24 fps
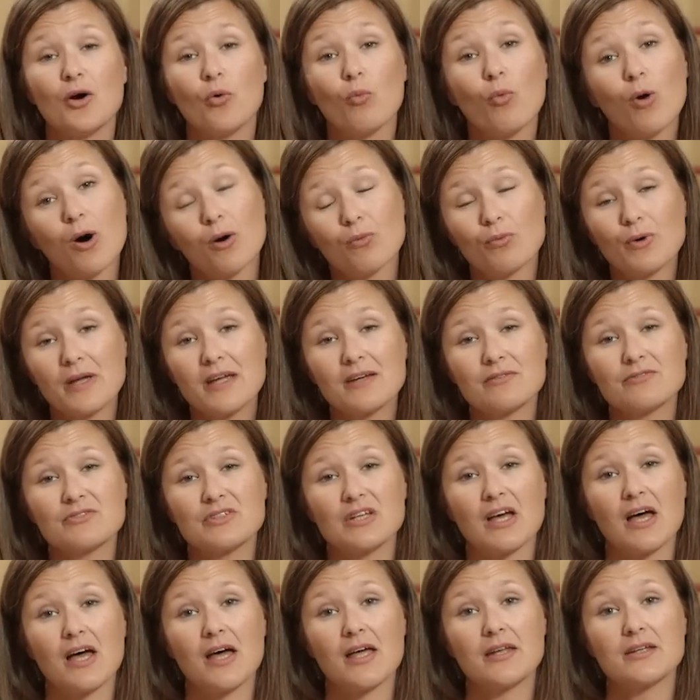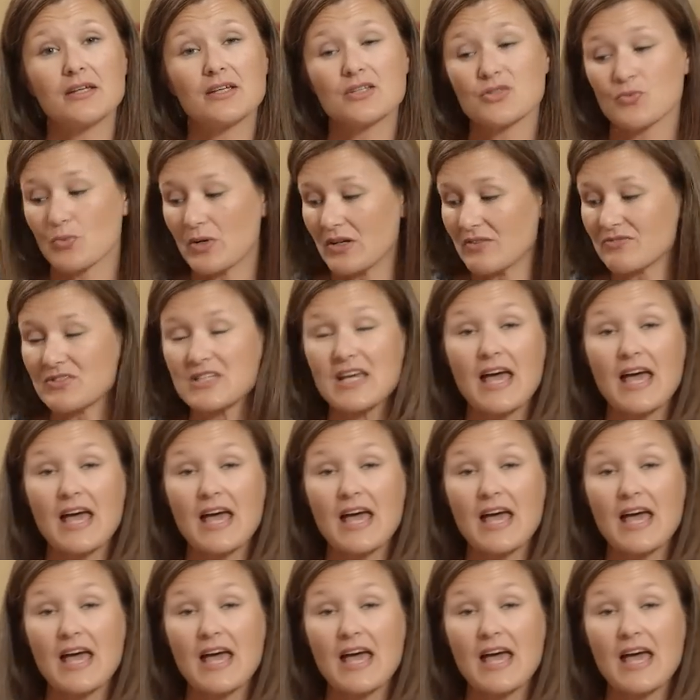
what we have done is we have